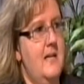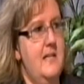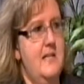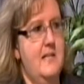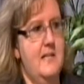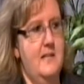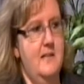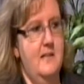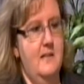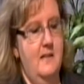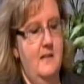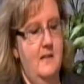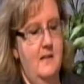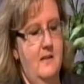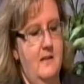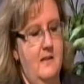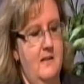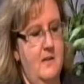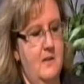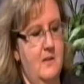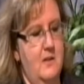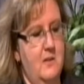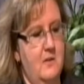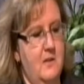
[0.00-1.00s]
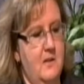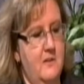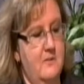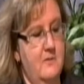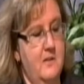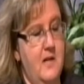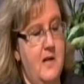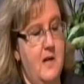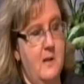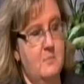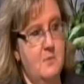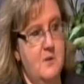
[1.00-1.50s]
did a year of
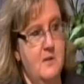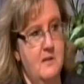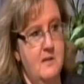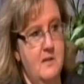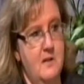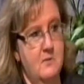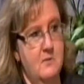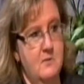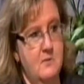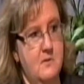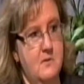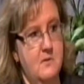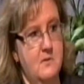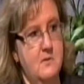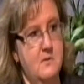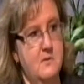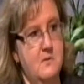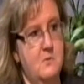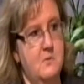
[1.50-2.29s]
an options counselor.